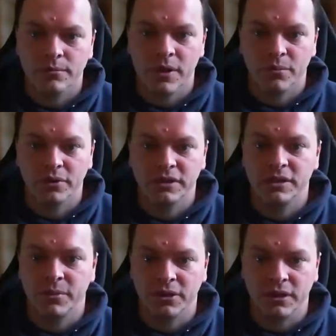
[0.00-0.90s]
Breakpoint
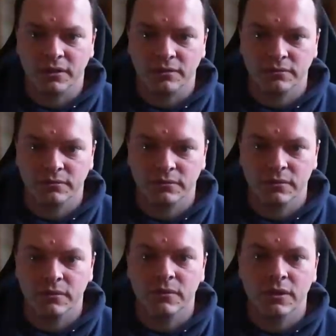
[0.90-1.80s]
debugging.
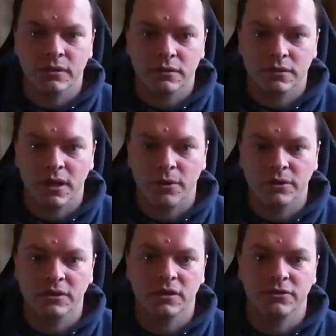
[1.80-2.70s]
So now I
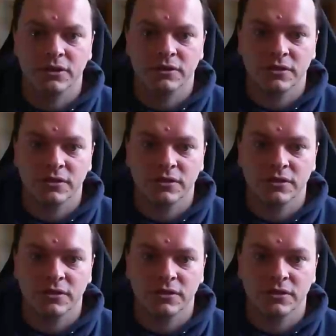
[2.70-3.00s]
want to cover